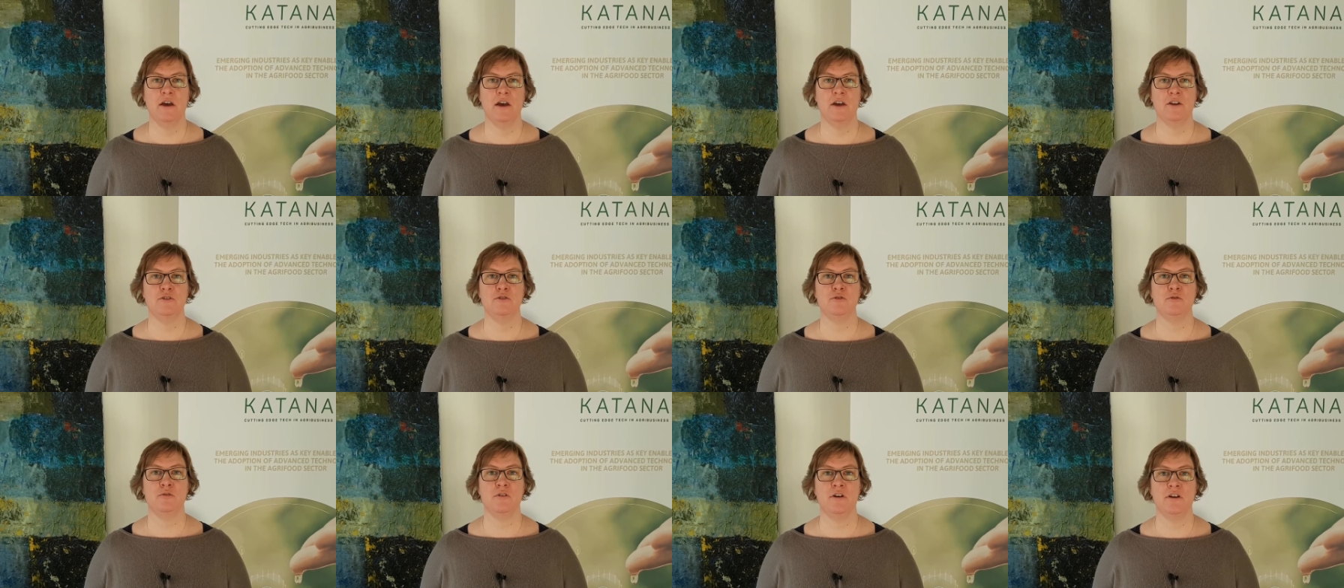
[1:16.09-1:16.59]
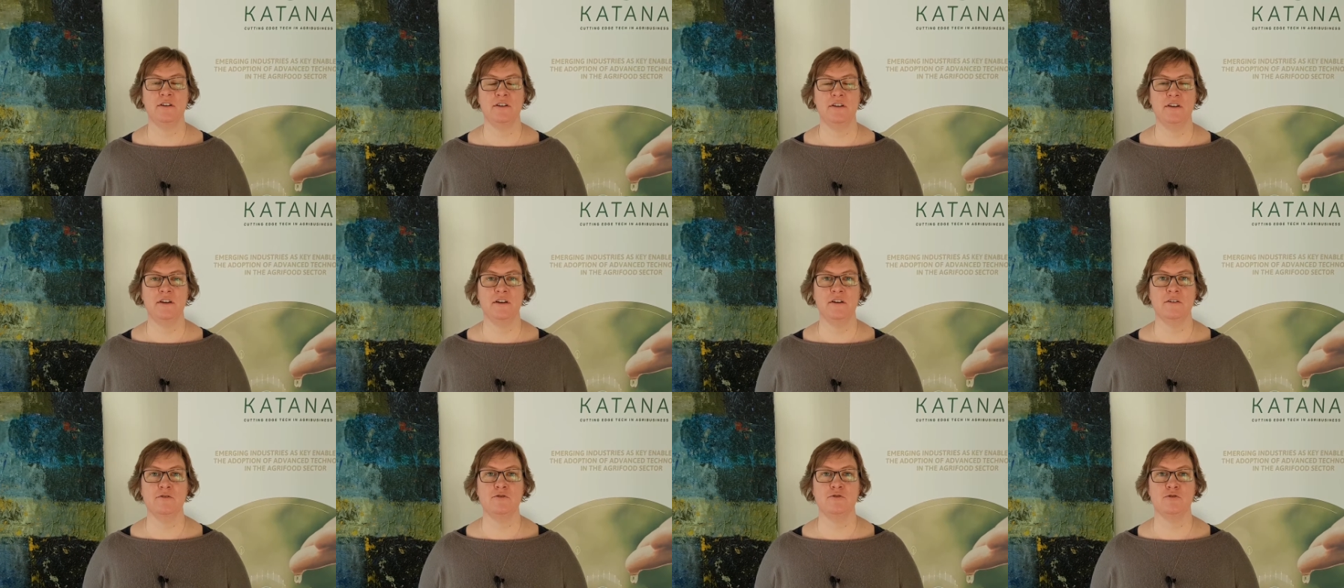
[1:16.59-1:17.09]
and your
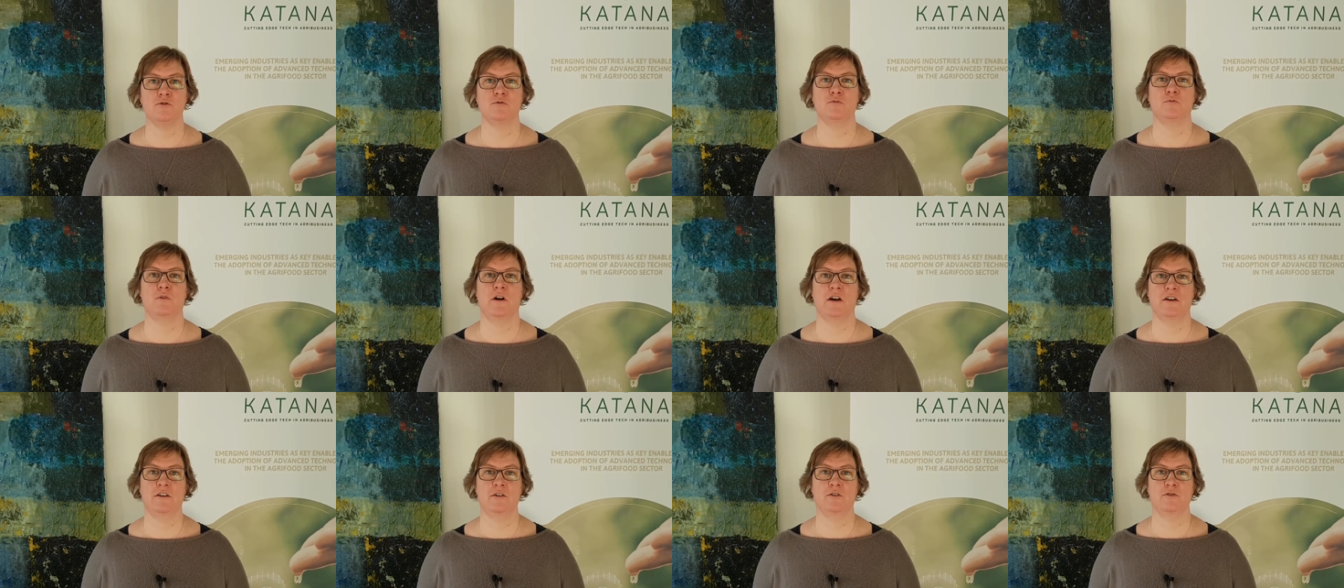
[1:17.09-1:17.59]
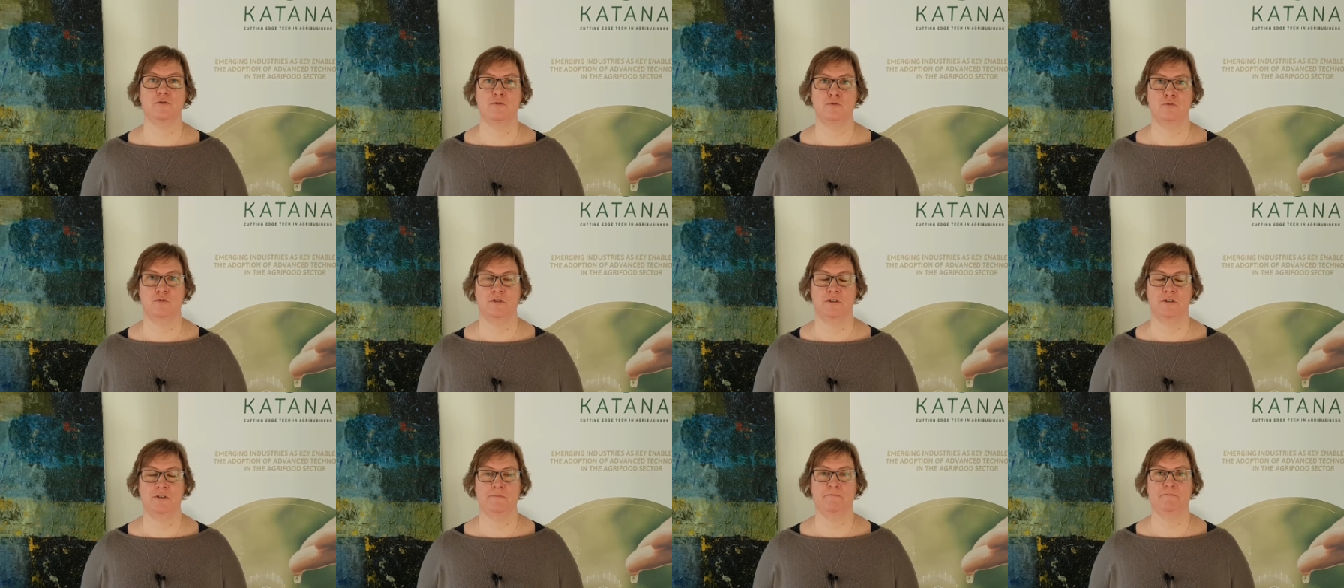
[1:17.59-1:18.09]
idea, so why not
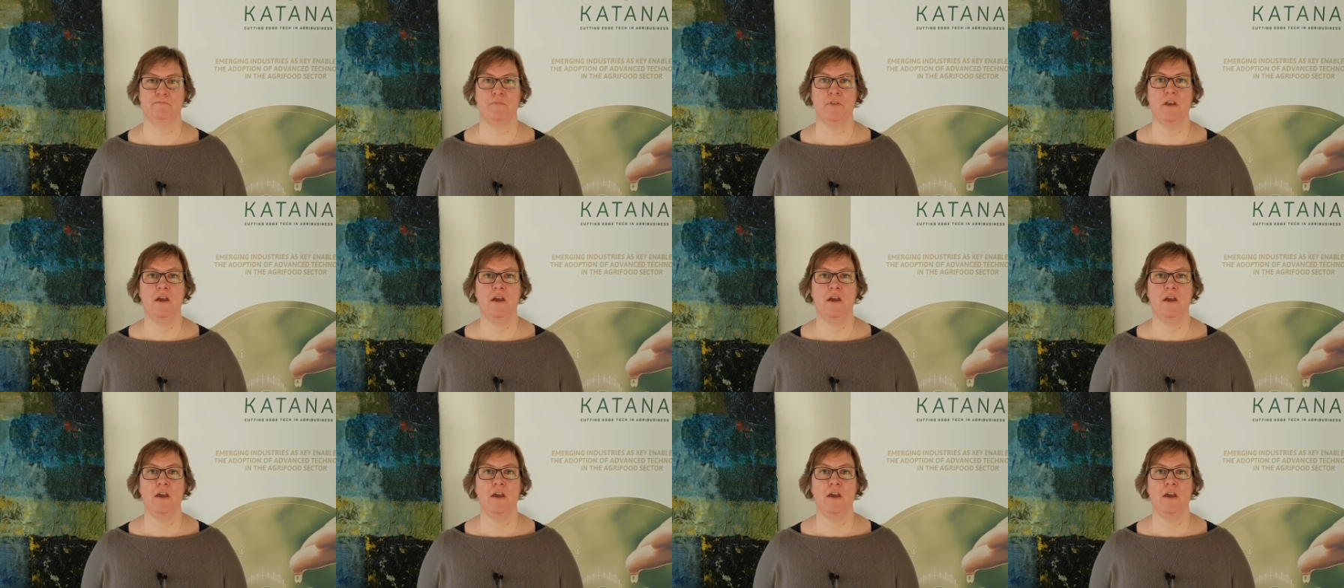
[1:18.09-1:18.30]
do it?